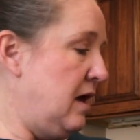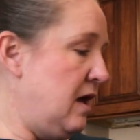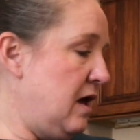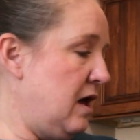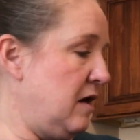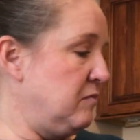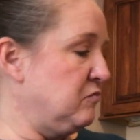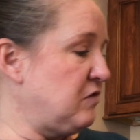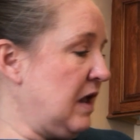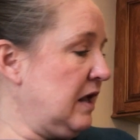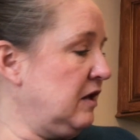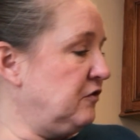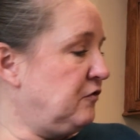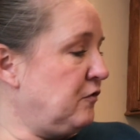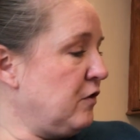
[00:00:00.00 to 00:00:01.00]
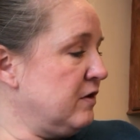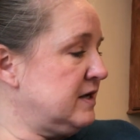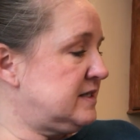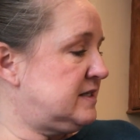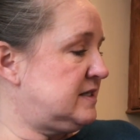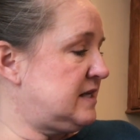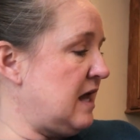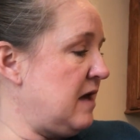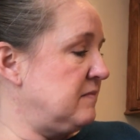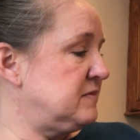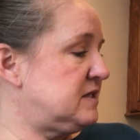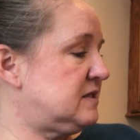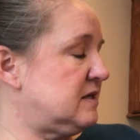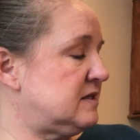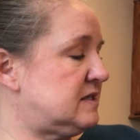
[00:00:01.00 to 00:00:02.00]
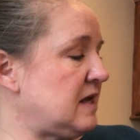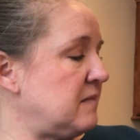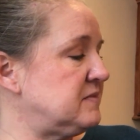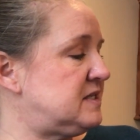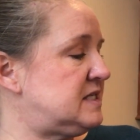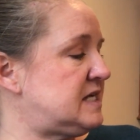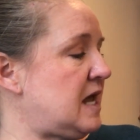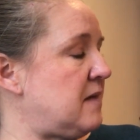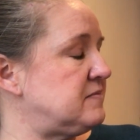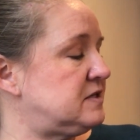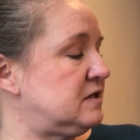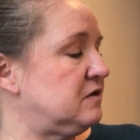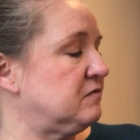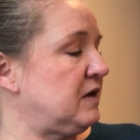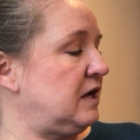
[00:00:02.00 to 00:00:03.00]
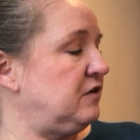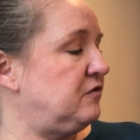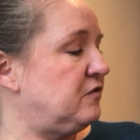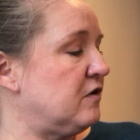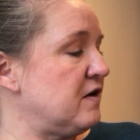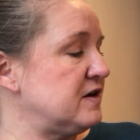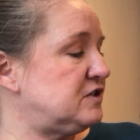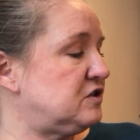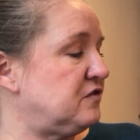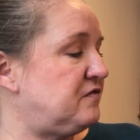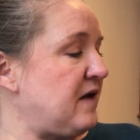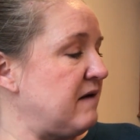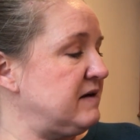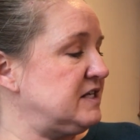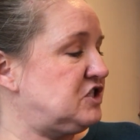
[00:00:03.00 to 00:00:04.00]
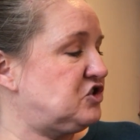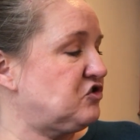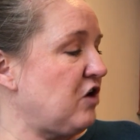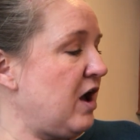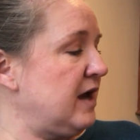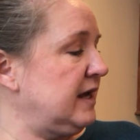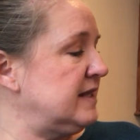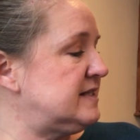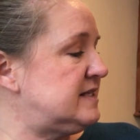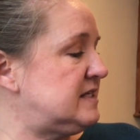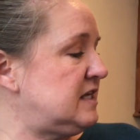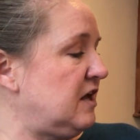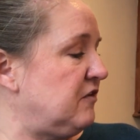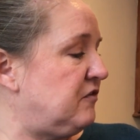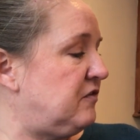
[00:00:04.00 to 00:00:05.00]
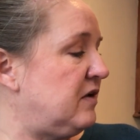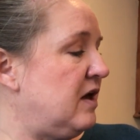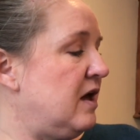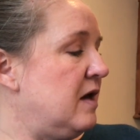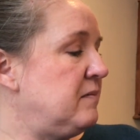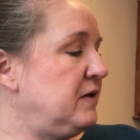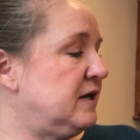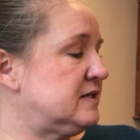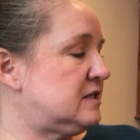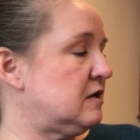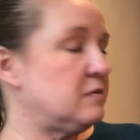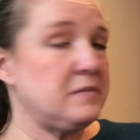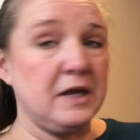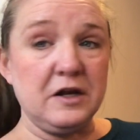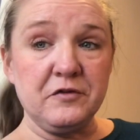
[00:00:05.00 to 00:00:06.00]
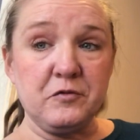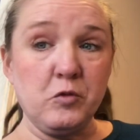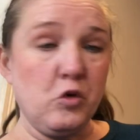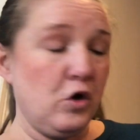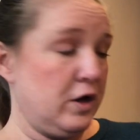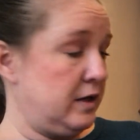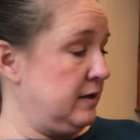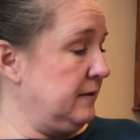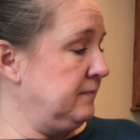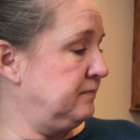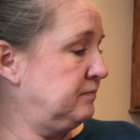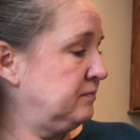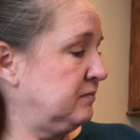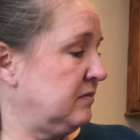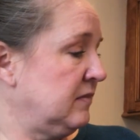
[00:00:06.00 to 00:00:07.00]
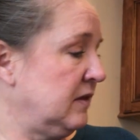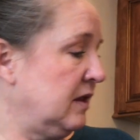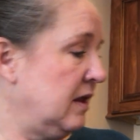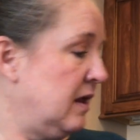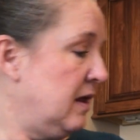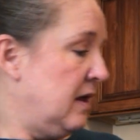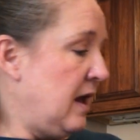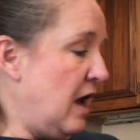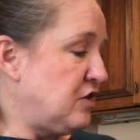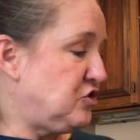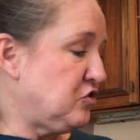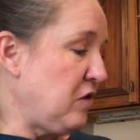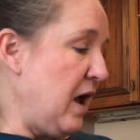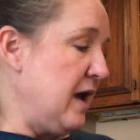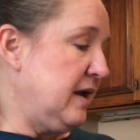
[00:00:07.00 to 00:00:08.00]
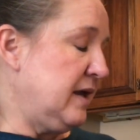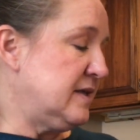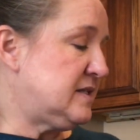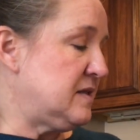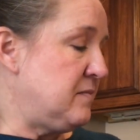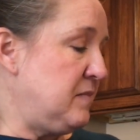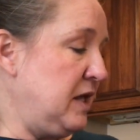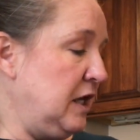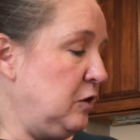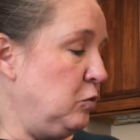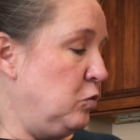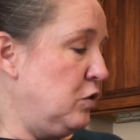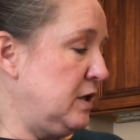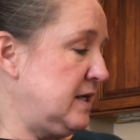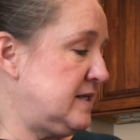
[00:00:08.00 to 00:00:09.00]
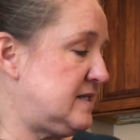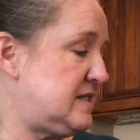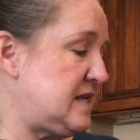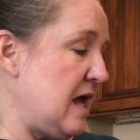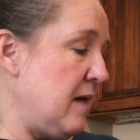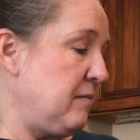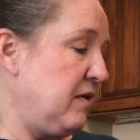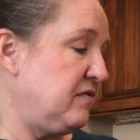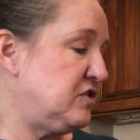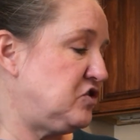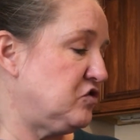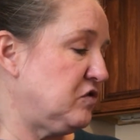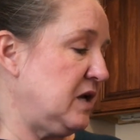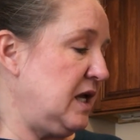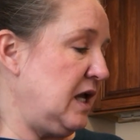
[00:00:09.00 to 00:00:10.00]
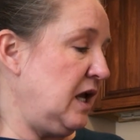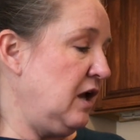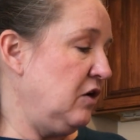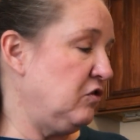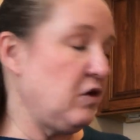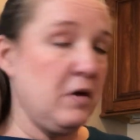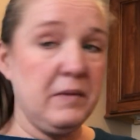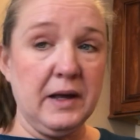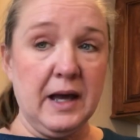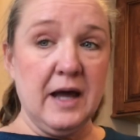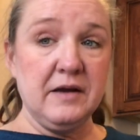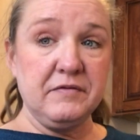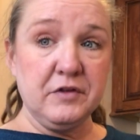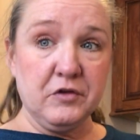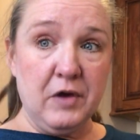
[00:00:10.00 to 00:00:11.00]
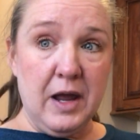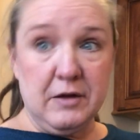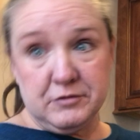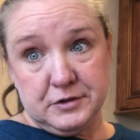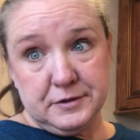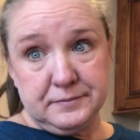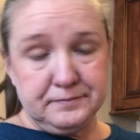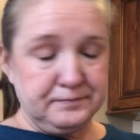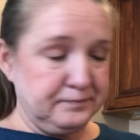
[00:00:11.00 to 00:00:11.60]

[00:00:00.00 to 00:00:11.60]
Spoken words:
Rainforest stems. Some stems in the rainforest are very strong and stiff because they're made of wood. A trunk is the main woody stem of a tree growing out of the ground.